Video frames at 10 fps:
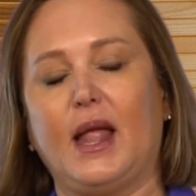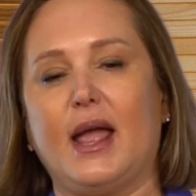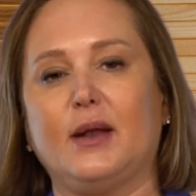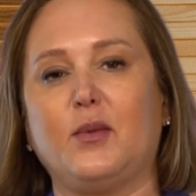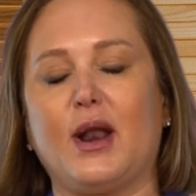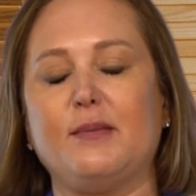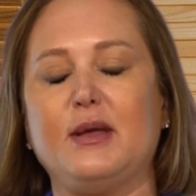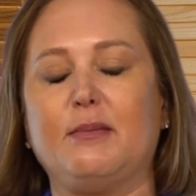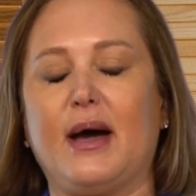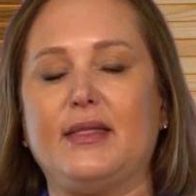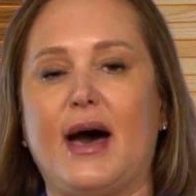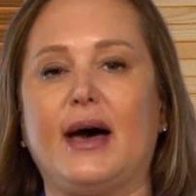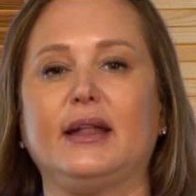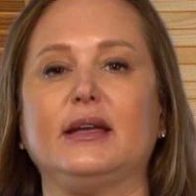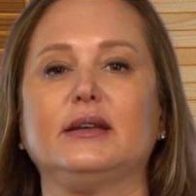And what I mean by
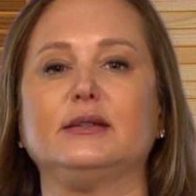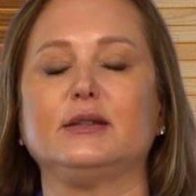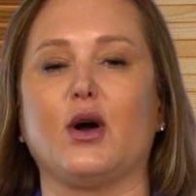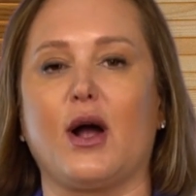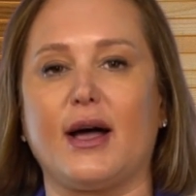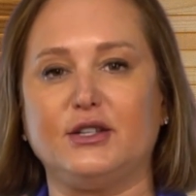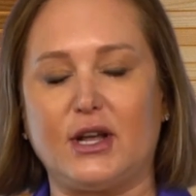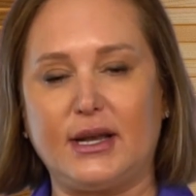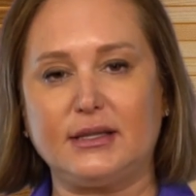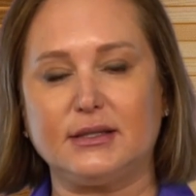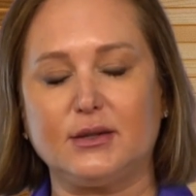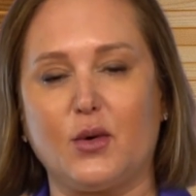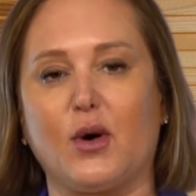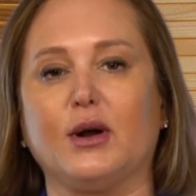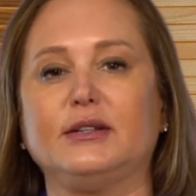that is our hygienists
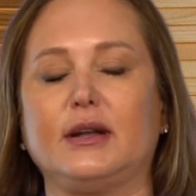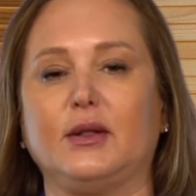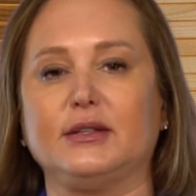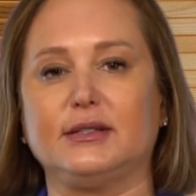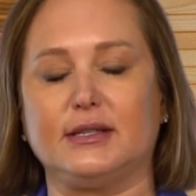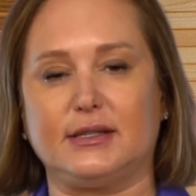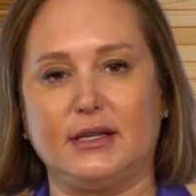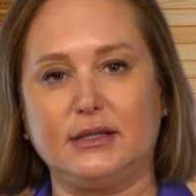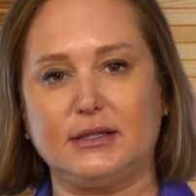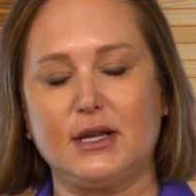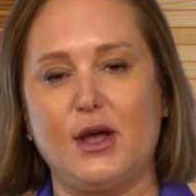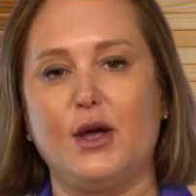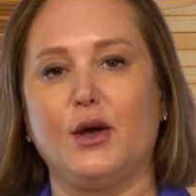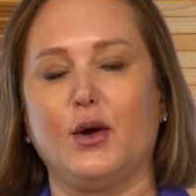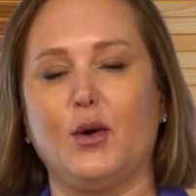or our dental assistants
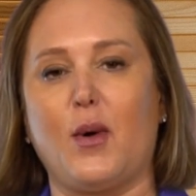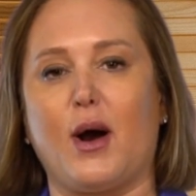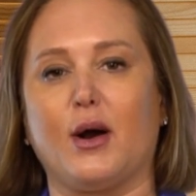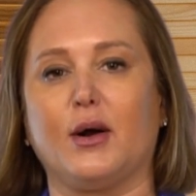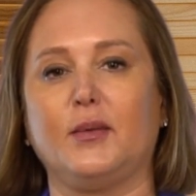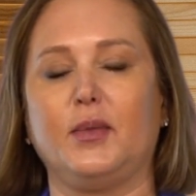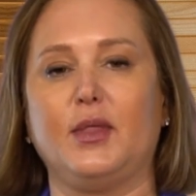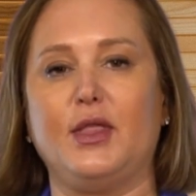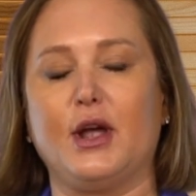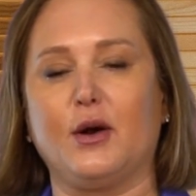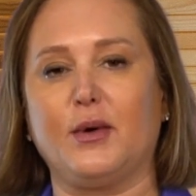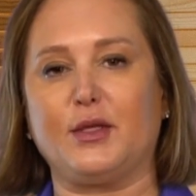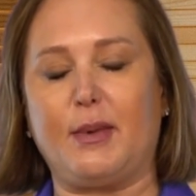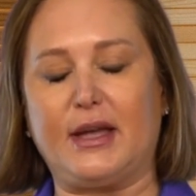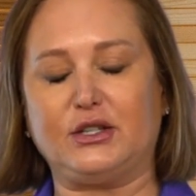who are there with
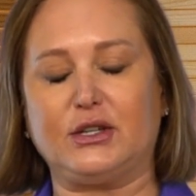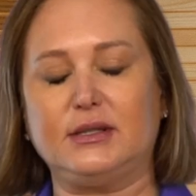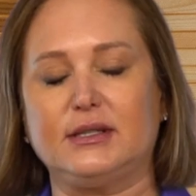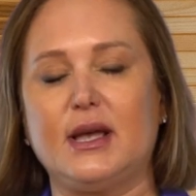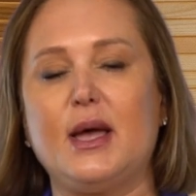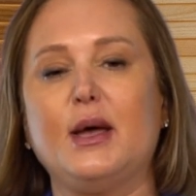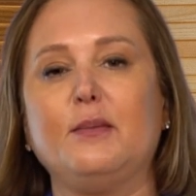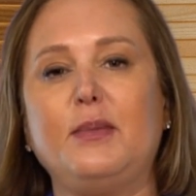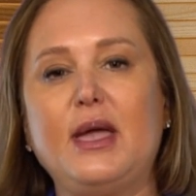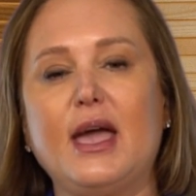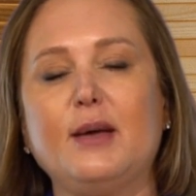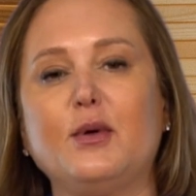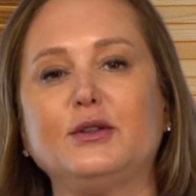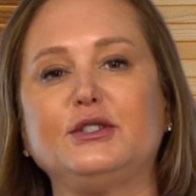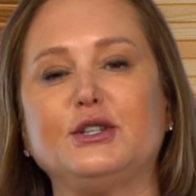the patients be
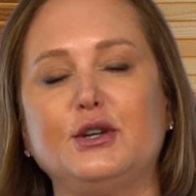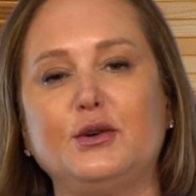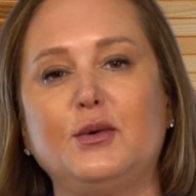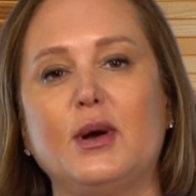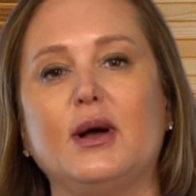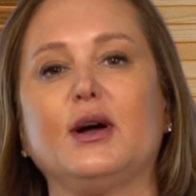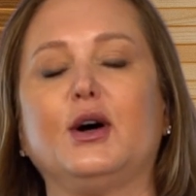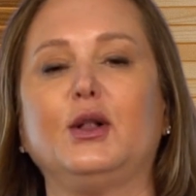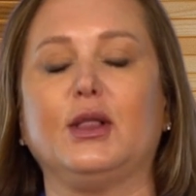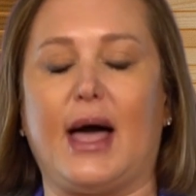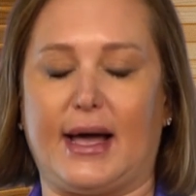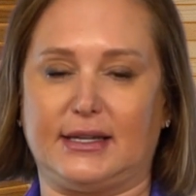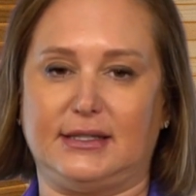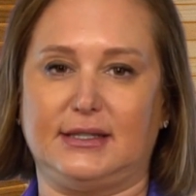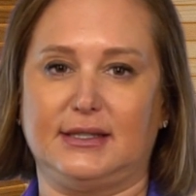able to
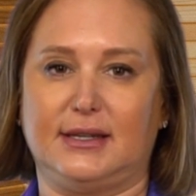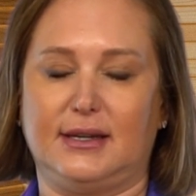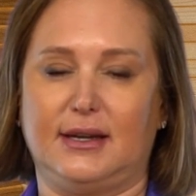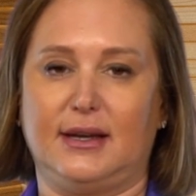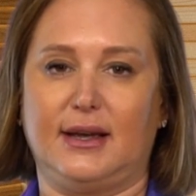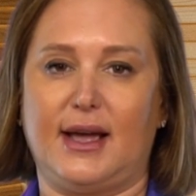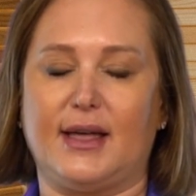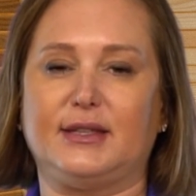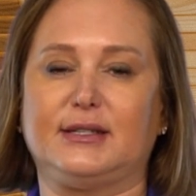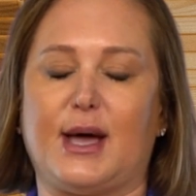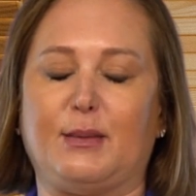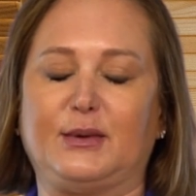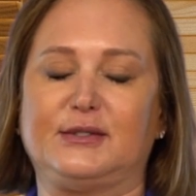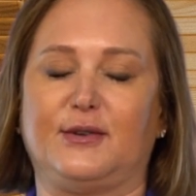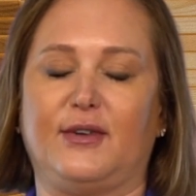collect at the time
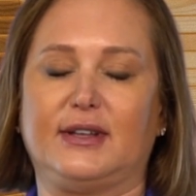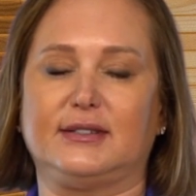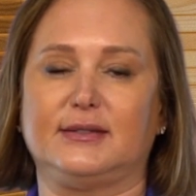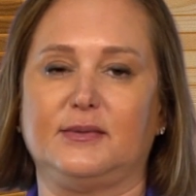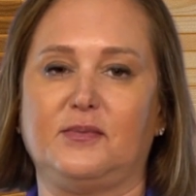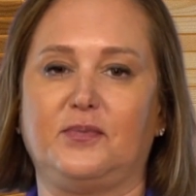of service.